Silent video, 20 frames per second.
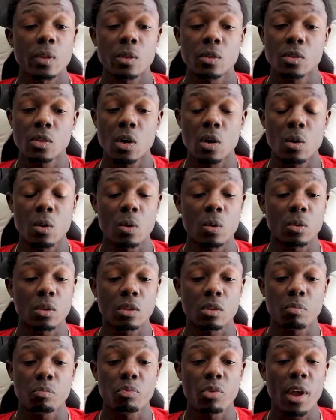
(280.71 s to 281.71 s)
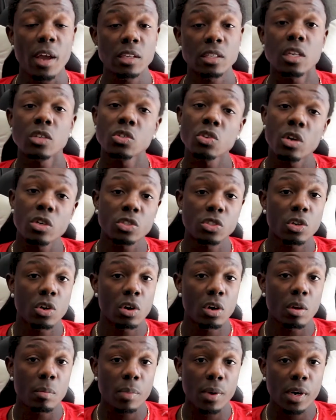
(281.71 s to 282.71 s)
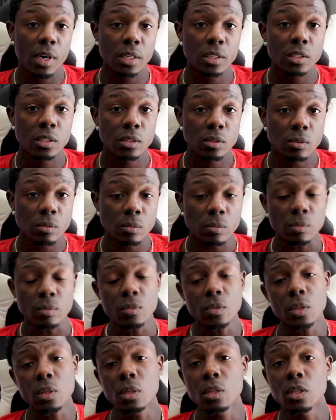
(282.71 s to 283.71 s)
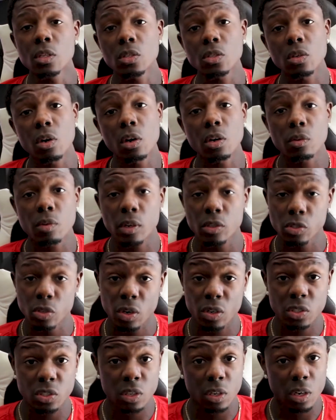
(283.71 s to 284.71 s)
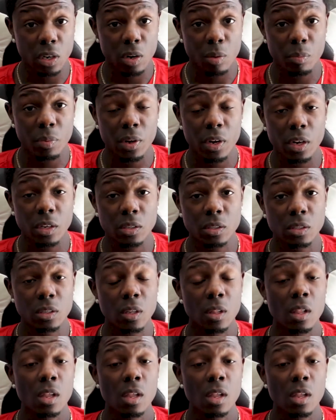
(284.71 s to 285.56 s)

So the brakes I charged $100, the starter I charged $100,